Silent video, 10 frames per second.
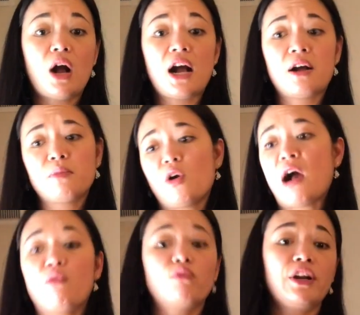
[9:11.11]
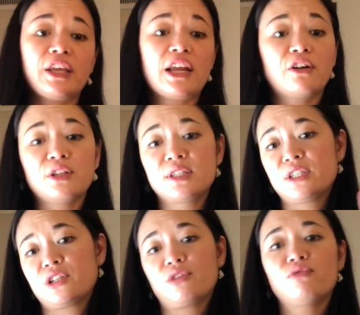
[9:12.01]
out running errands,
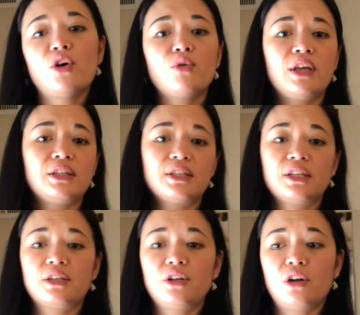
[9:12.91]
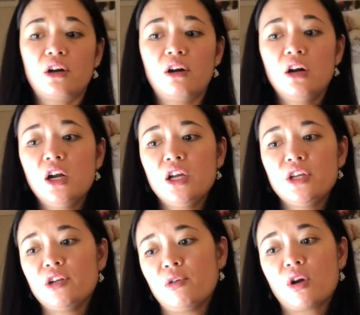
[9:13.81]
stick your phone in, stick your
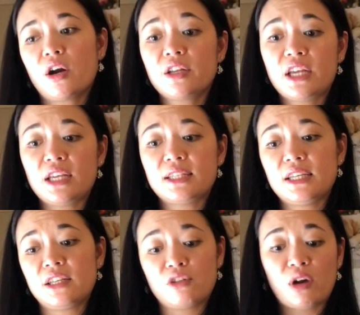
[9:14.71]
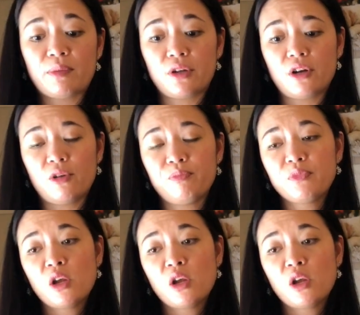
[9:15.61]
card case in, and grab and go.